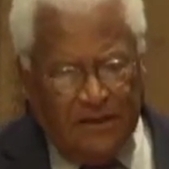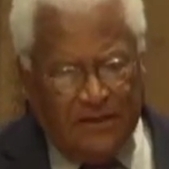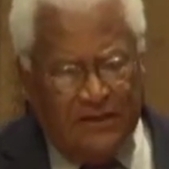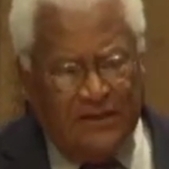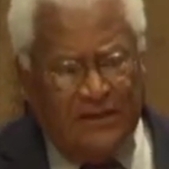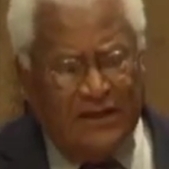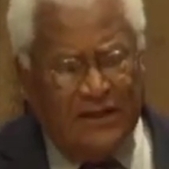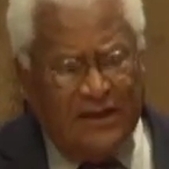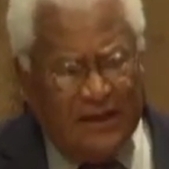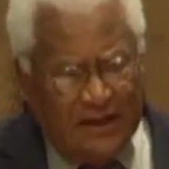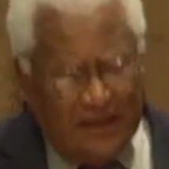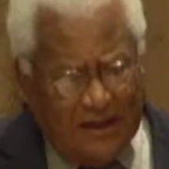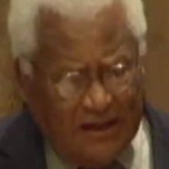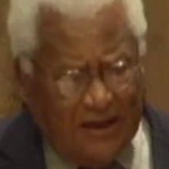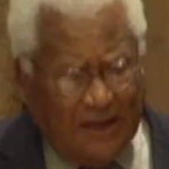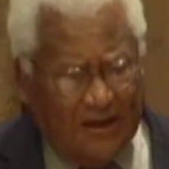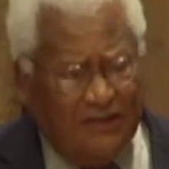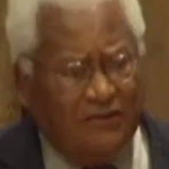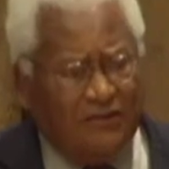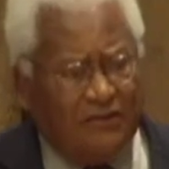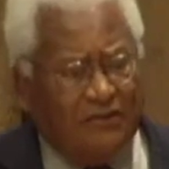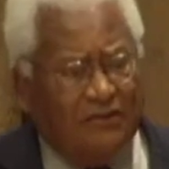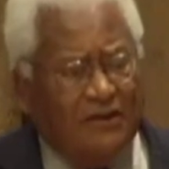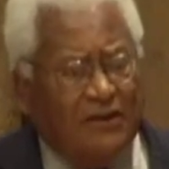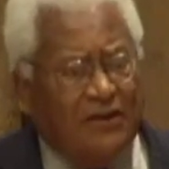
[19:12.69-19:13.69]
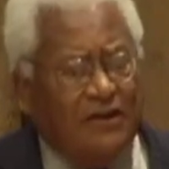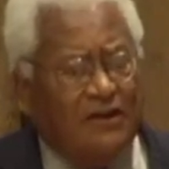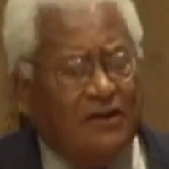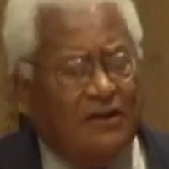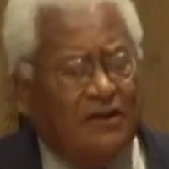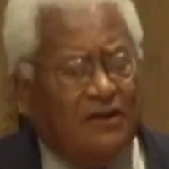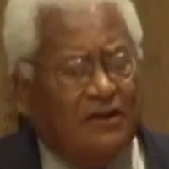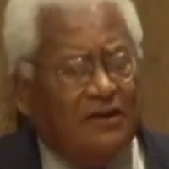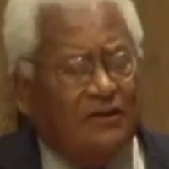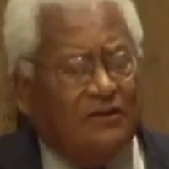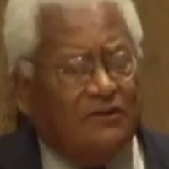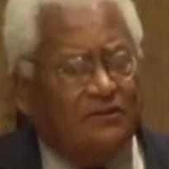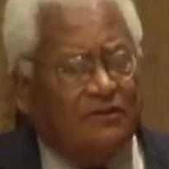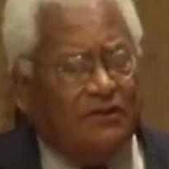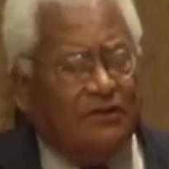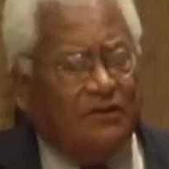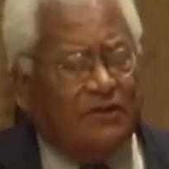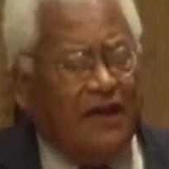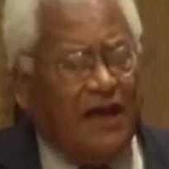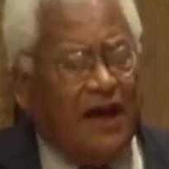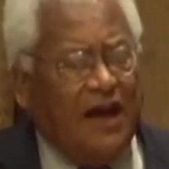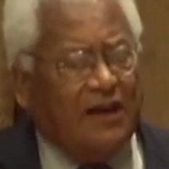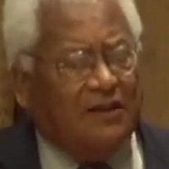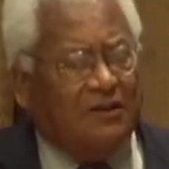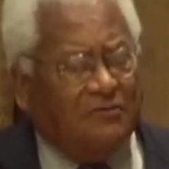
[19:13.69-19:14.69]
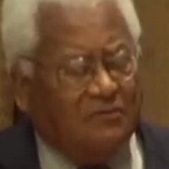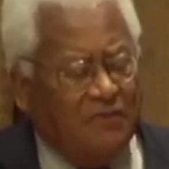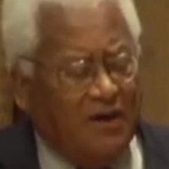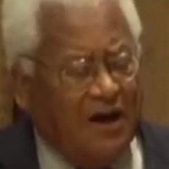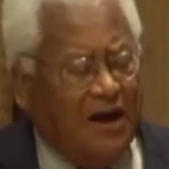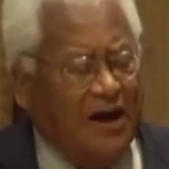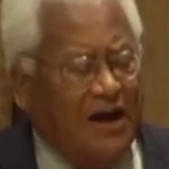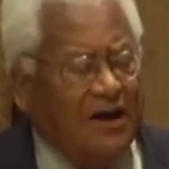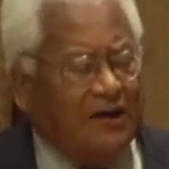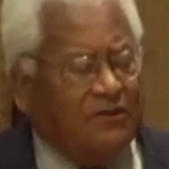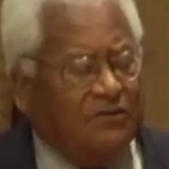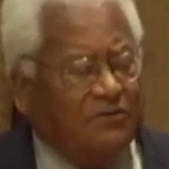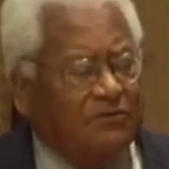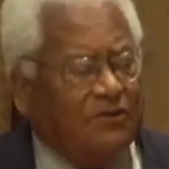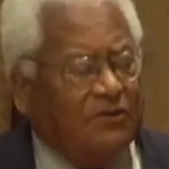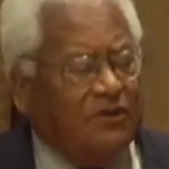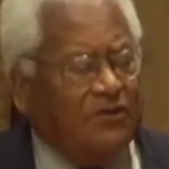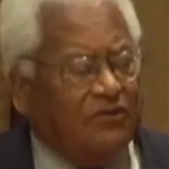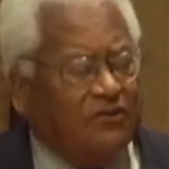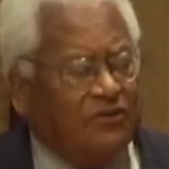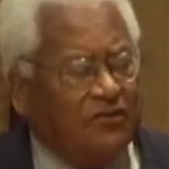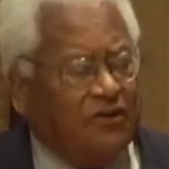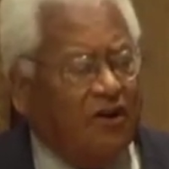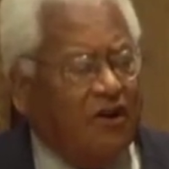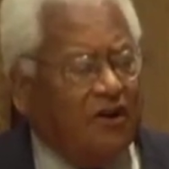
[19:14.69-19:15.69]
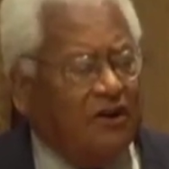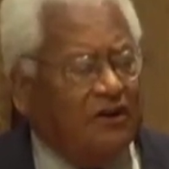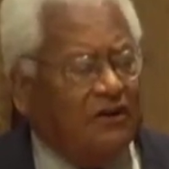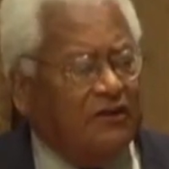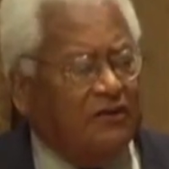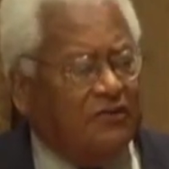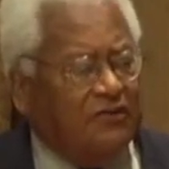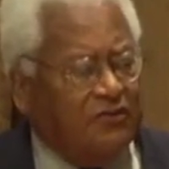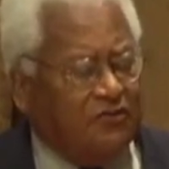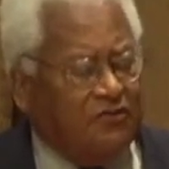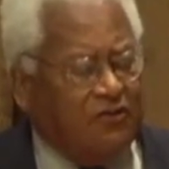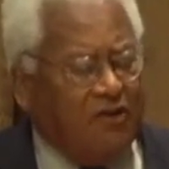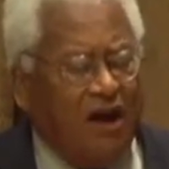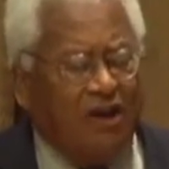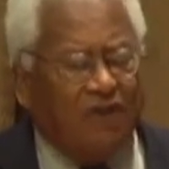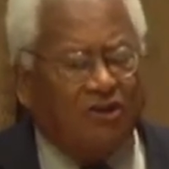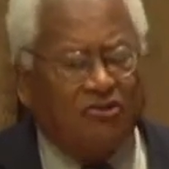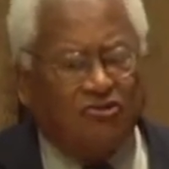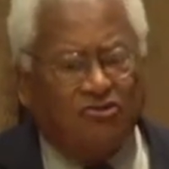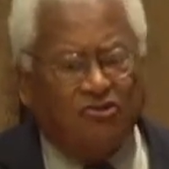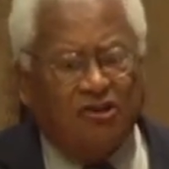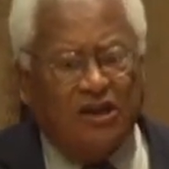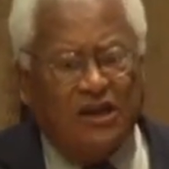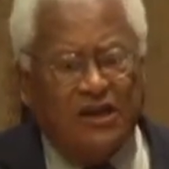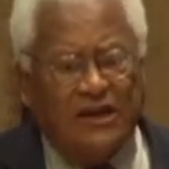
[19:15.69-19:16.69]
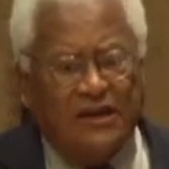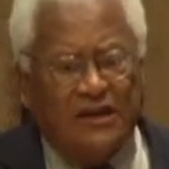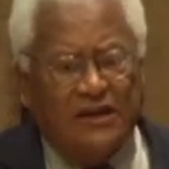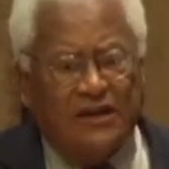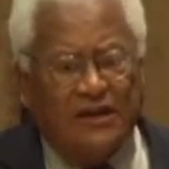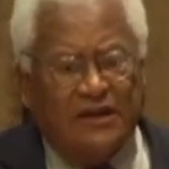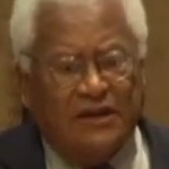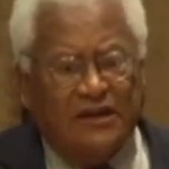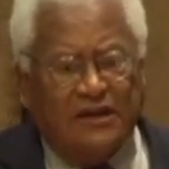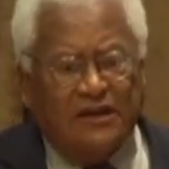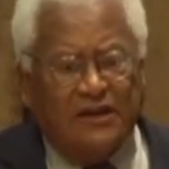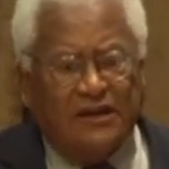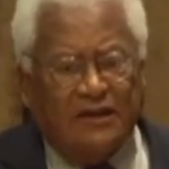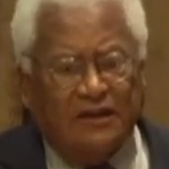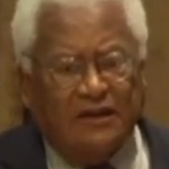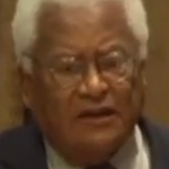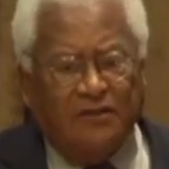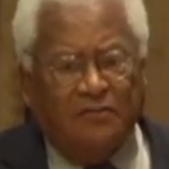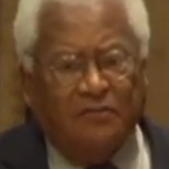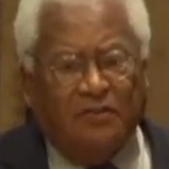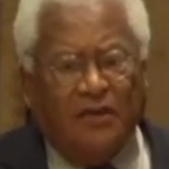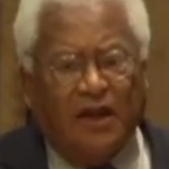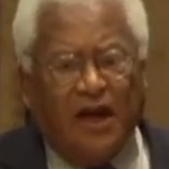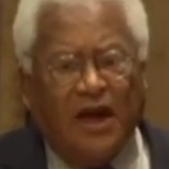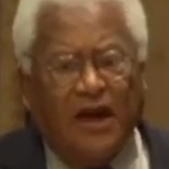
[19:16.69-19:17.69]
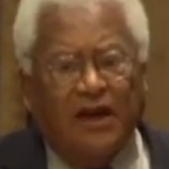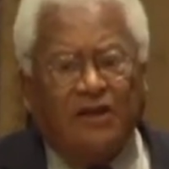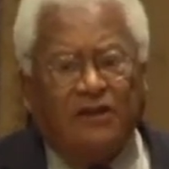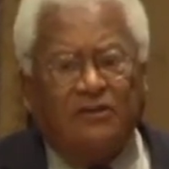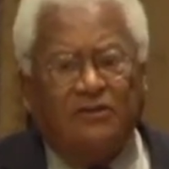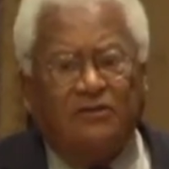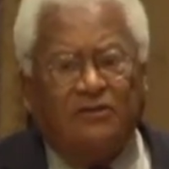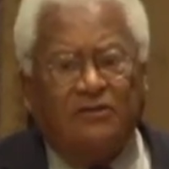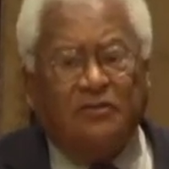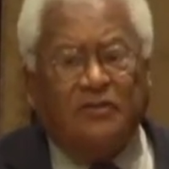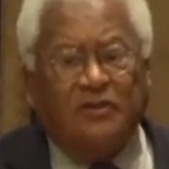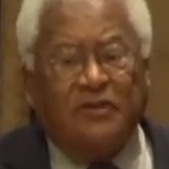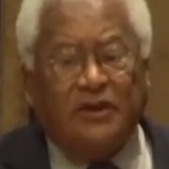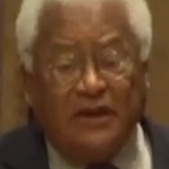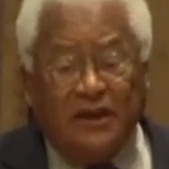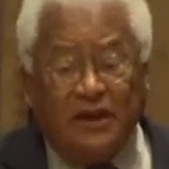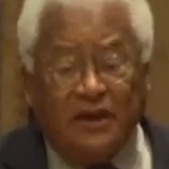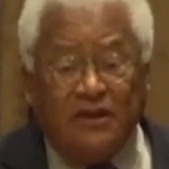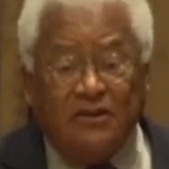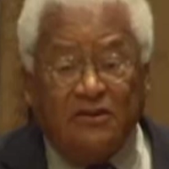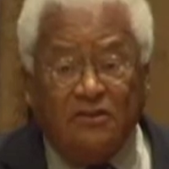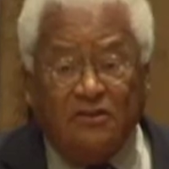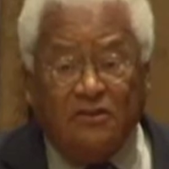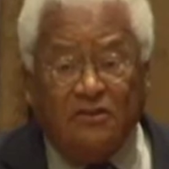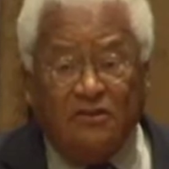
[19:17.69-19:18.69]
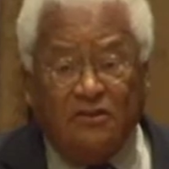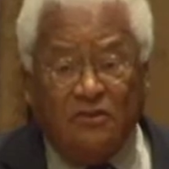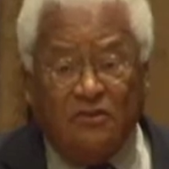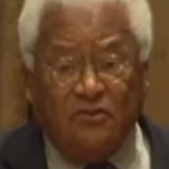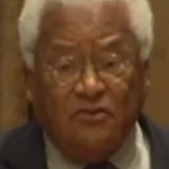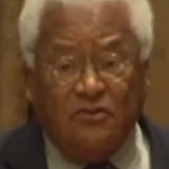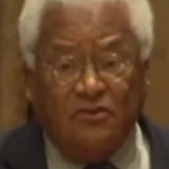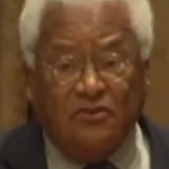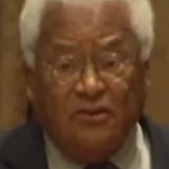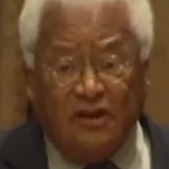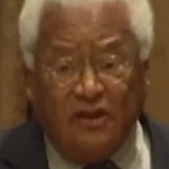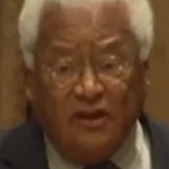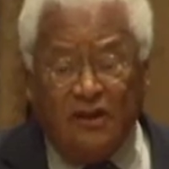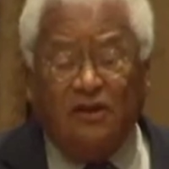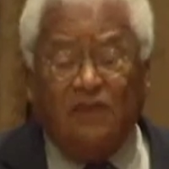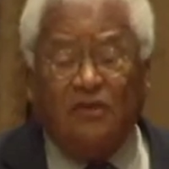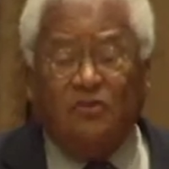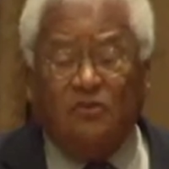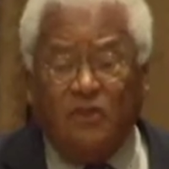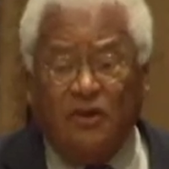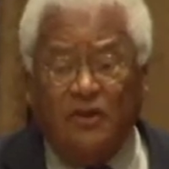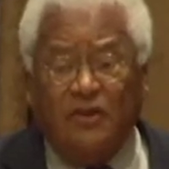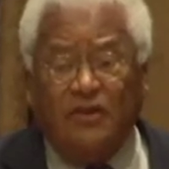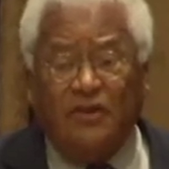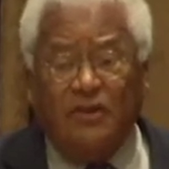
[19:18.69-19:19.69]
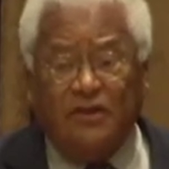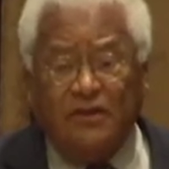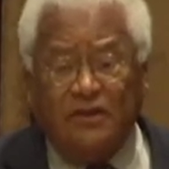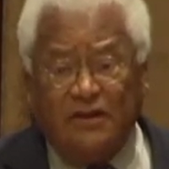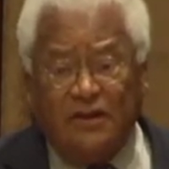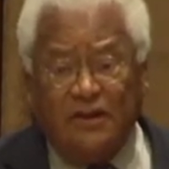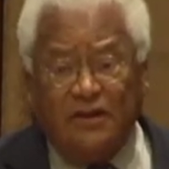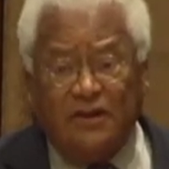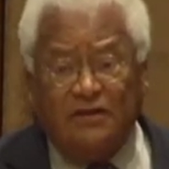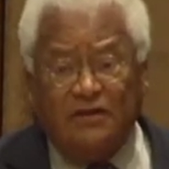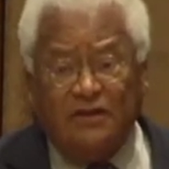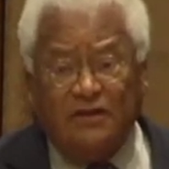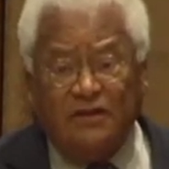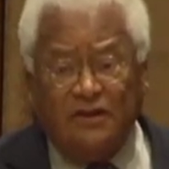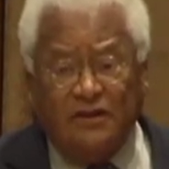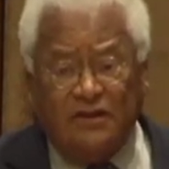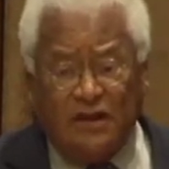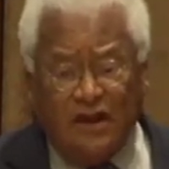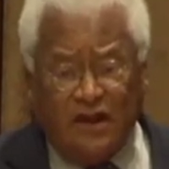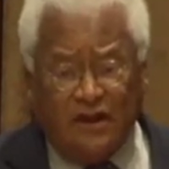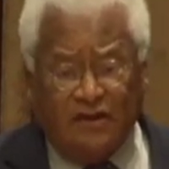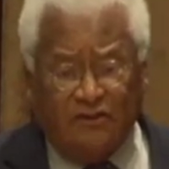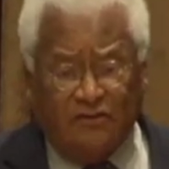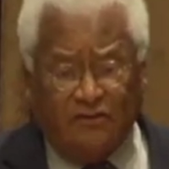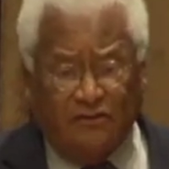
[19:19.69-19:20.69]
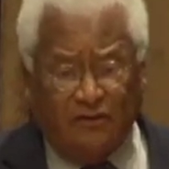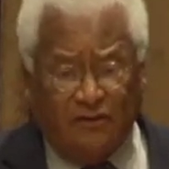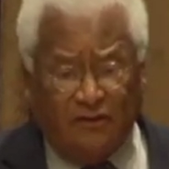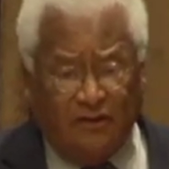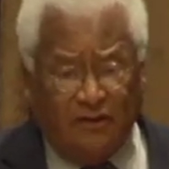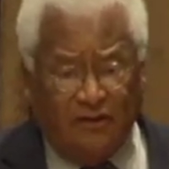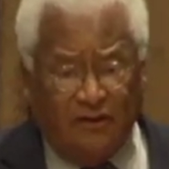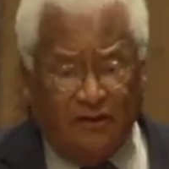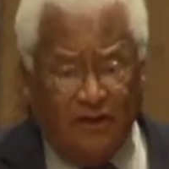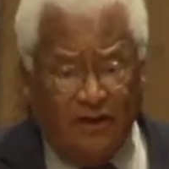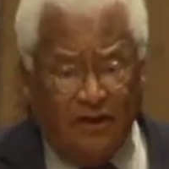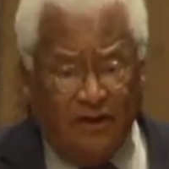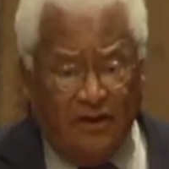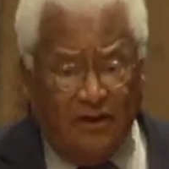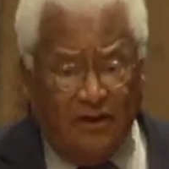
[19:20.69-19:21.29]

In any case, with that in mind, we started a strategy and a plan to begin to deal with it in Nashville.